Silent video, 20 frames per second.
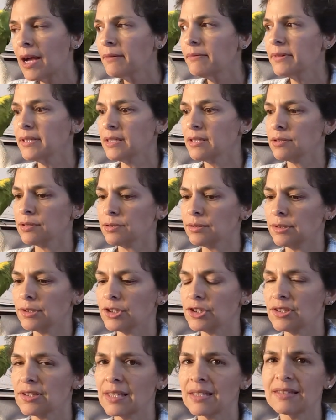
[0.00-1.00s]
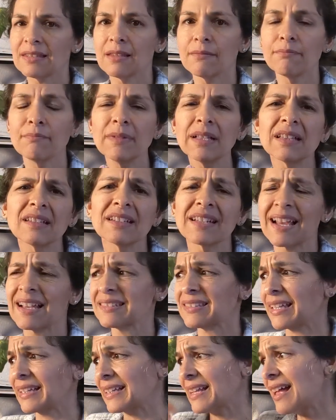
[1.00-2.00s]
My research says that
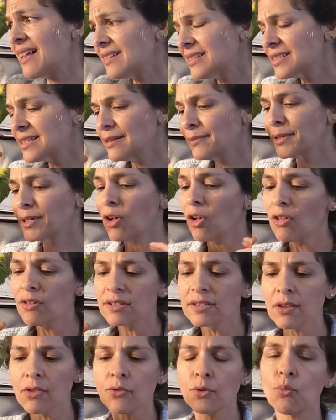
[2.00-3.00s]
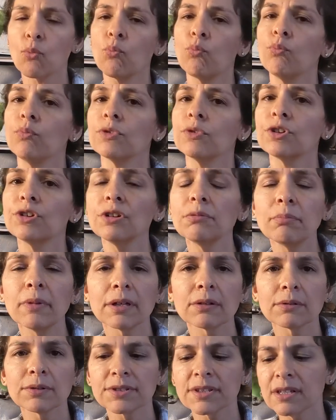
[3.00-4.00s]
millet has like calcium and all these other
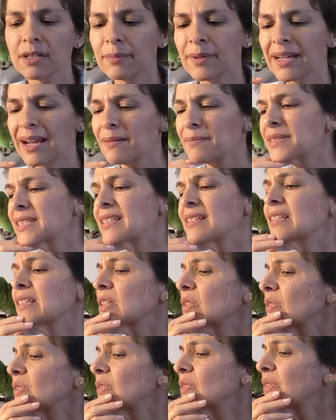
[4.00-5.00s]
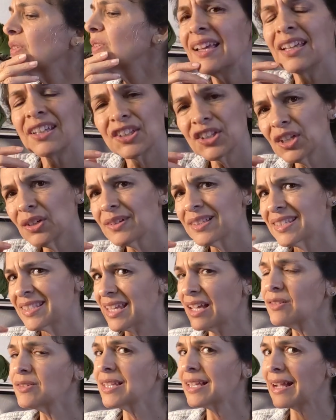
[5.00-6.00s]
good minerals in them, and I'm sitting here going,
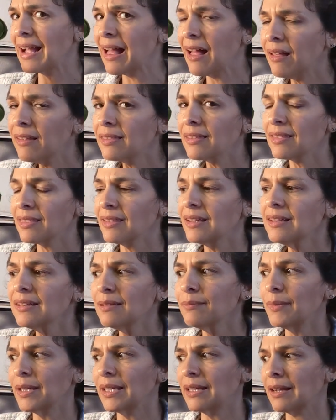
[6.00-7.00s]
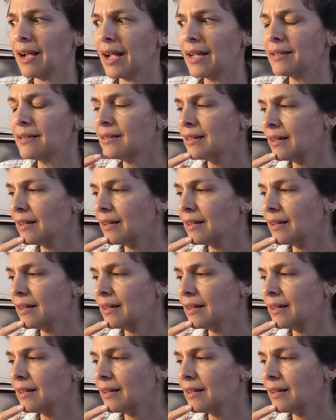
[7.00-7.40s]
it sounds like a healthy thing to me.